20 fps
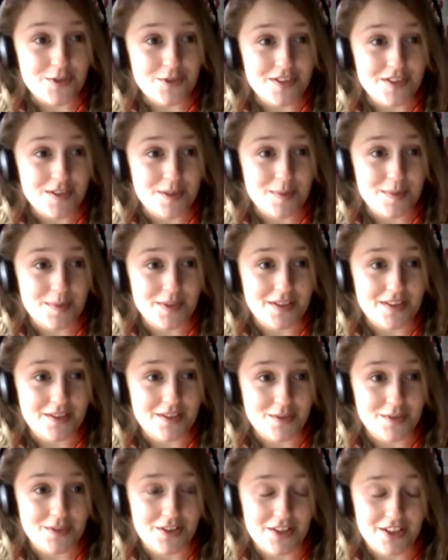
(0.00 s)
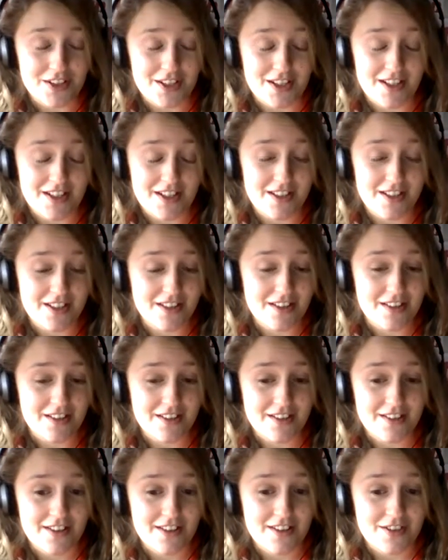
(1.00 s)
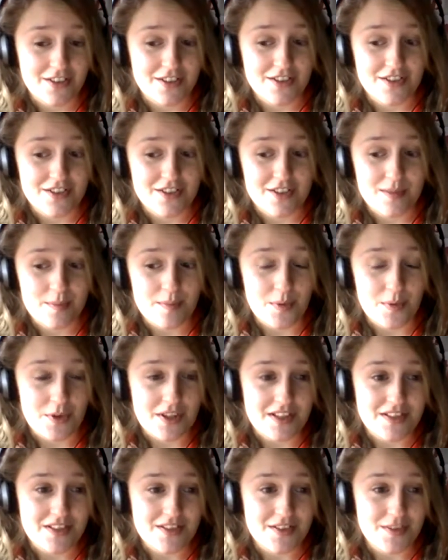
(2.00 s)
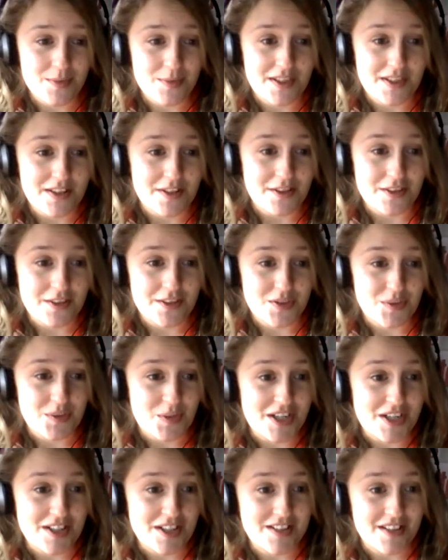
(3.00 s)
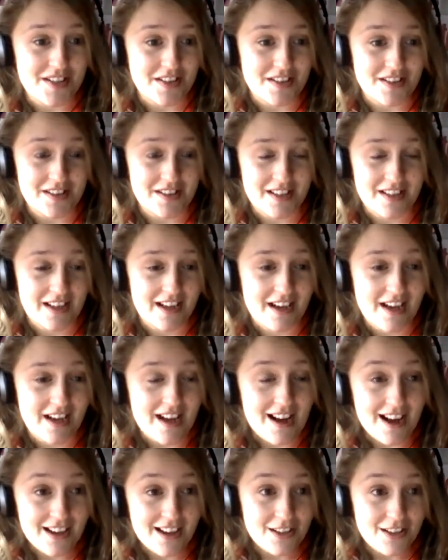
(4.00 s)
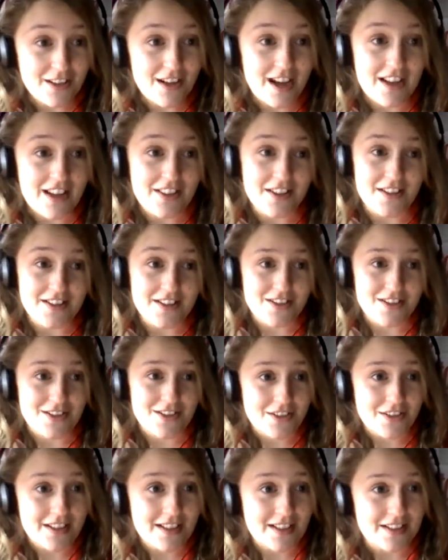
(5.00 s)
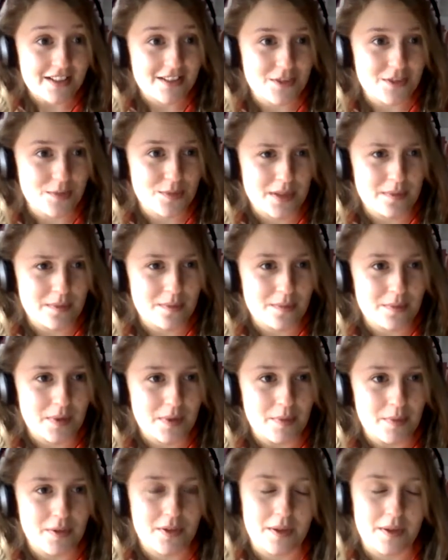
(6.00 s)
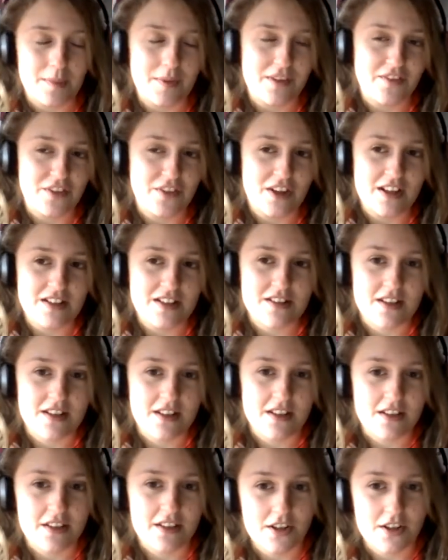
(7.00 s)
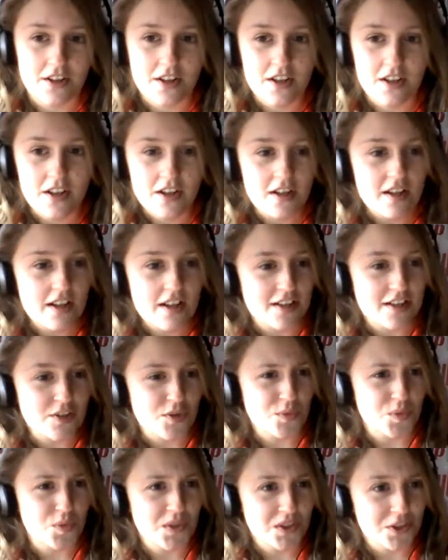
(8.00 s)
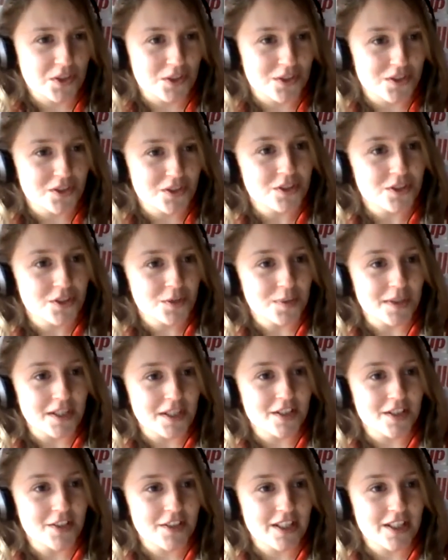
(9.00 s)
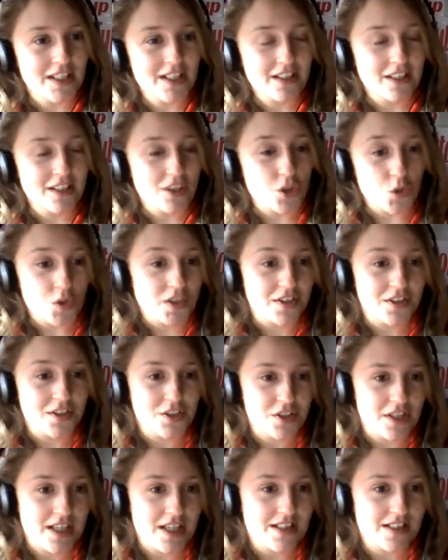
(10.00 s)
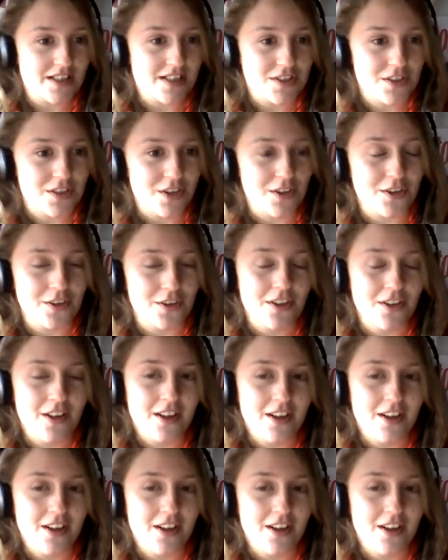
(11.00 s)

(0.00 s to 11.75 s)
disciplined over there. I think they just embrace the way that this works, and I think it's great. So many people, like my friends, think that it's weird to work online. They don't understand it at all.